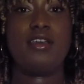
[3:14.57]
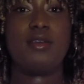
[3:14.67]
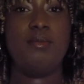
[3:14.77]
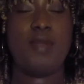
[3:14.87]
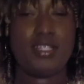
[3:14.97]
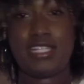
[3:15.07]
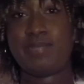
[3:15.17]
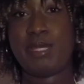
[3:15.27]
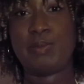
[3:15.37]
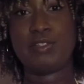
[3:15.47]

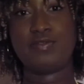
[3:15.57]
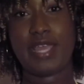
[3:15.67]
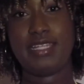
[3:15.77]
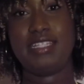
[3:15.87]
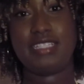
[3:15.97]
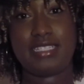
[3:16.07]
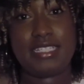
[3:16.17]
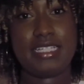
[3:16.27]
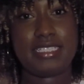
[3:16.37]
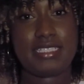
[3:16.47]
marginalized people finding
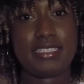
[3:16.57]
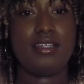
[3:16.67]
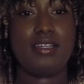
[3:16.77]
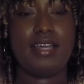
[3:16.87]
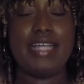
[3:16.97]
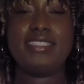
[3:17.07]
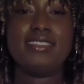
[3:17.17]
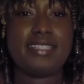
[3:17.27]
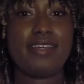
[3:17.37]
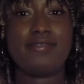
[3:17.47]
justice. I
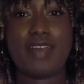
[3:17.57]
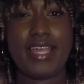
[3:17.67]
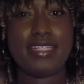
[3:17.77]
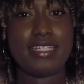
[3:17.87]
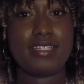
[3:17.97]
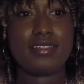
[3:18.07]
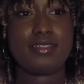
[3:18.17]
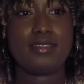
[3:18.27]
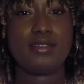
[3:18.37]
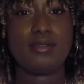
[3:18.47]
shouldn't say finding,
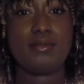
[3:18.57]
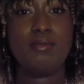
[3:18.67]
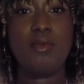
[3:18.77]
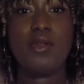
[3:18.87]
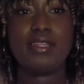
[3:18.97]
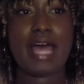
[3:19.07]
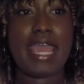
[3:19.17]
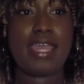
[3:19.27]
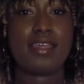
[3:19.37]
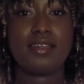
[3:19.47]
more
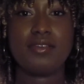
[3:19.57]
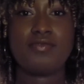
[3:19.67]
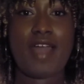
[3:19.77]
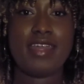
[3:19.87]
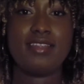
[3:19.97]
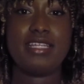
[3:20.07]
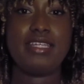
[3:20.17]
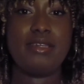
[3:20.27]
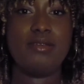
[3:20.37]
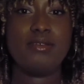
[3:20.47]
like
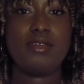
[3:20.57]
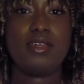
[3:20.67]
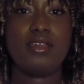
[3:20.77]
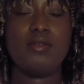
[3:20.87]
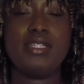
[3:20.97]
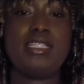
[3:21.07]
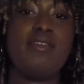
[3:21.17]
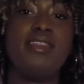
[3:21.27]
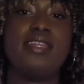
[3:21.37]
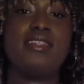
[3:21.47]
finally
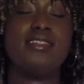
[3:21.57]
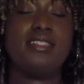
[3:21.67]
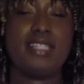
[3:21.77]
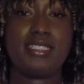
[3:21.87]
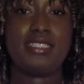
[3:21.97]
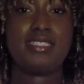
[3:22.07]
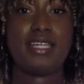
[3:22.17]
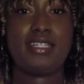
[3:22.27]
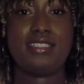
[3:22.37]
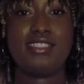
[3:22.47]
receiving the justice
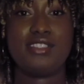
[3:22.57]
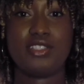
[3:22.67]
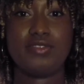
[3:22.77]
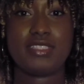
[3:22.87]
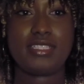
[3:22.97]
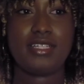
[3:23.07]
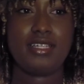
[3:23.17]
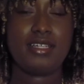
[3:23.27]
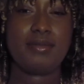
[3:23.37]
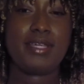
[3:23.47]
that is deserved.
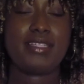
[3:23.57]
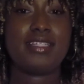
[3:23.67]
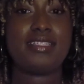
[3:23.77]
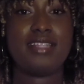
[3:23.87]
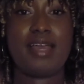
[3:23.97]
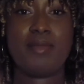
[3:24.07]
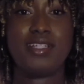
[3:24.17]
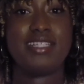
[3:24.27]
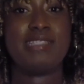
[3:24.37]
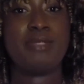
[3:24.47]
Because it is not
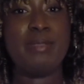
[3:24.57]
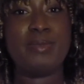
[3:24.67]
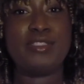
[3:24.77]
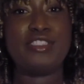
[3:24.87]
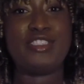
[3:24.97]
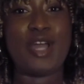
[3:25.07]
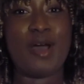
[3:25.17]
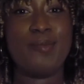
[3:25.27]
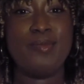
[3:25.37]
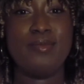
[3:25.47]
marginalized people's job